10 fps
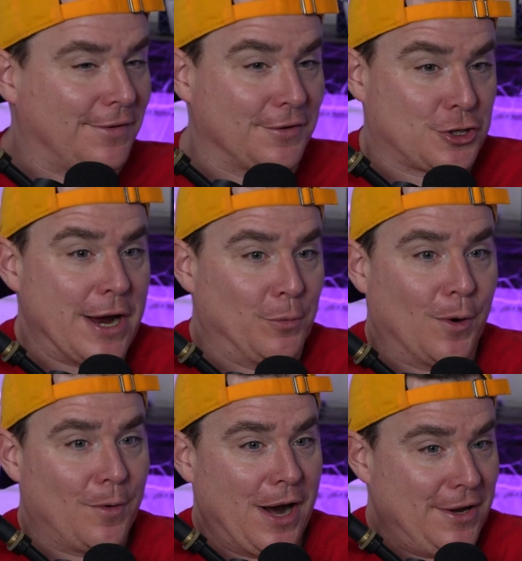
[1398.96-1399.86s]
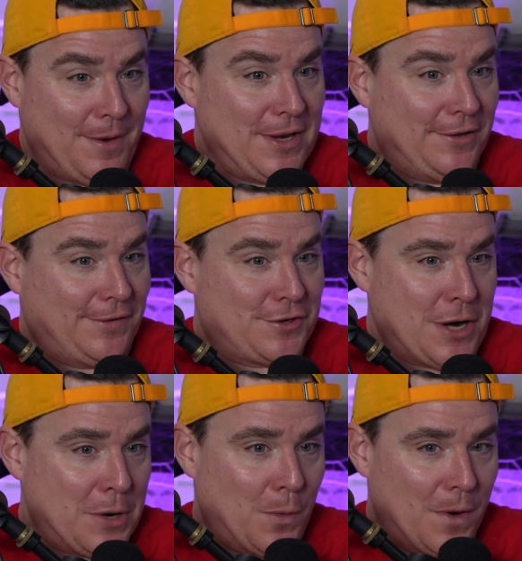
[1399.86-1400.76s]
is a trade war, right? I mean, this is a
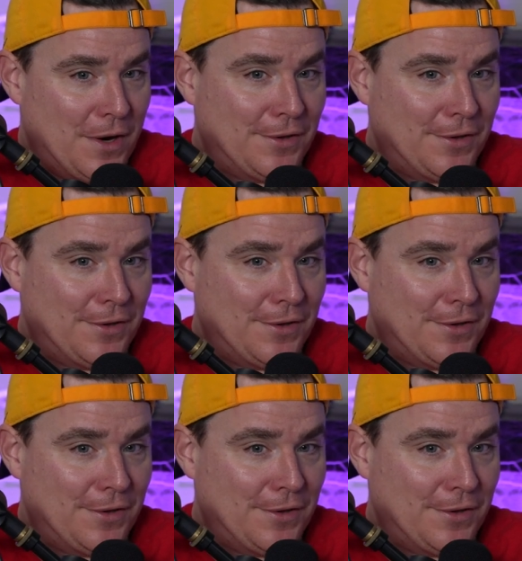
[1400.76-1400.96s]
trade war at